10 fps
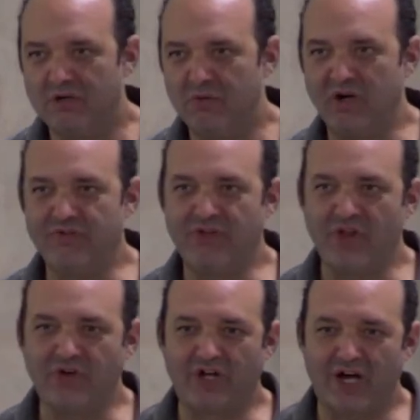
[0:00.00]
One of the
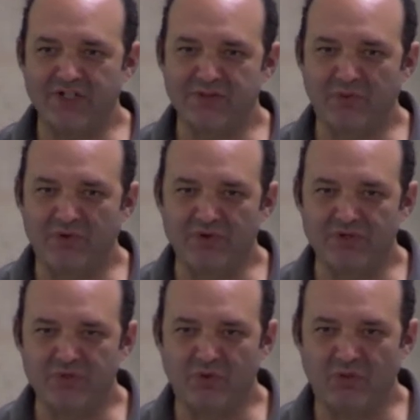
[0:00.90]
other
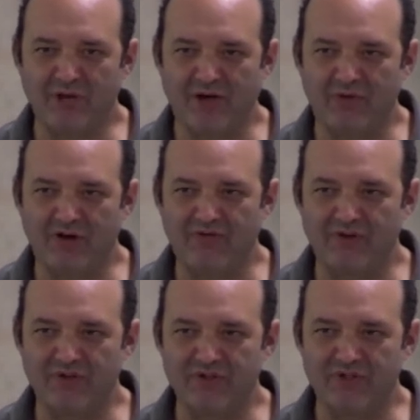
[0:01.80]
Gospels will make
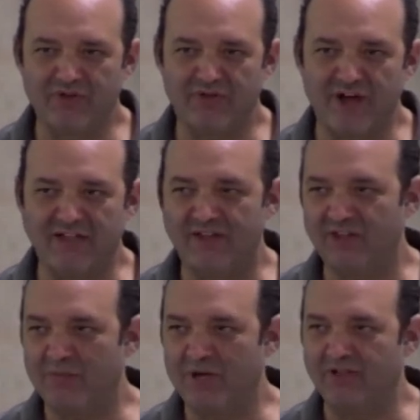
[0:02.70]
reference to the fact that
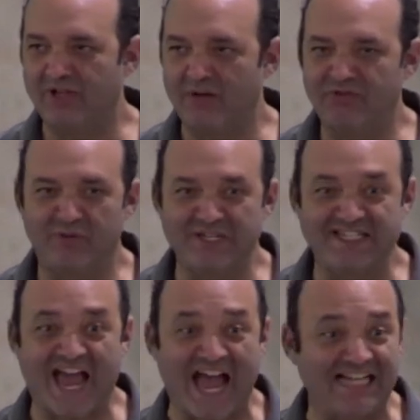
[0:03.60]
they picked it up from
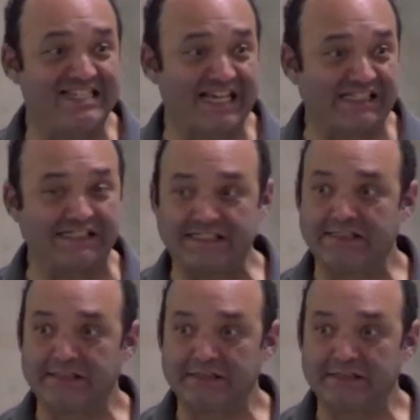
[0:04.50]
his accent.